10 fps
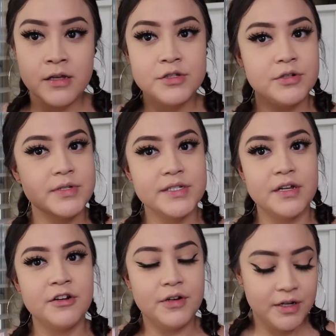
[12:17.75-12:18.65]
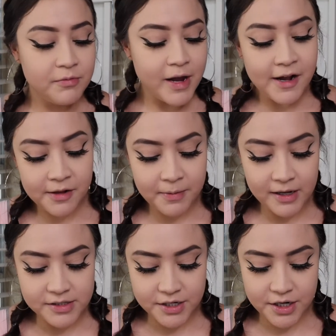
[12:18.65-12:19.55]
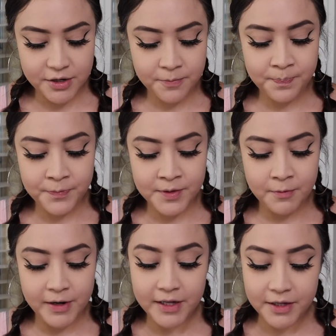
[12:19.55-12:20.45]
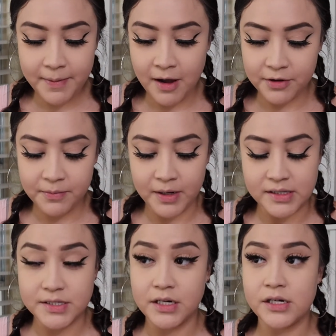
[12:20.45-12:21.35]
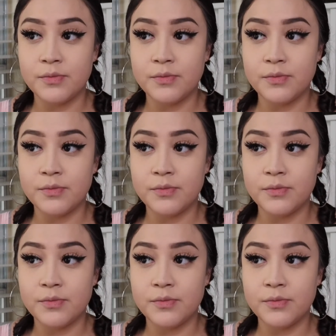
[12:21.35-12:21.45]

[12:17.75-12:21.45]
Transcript: So I'm just gonna go in regular bronzer, regular powder bronzer,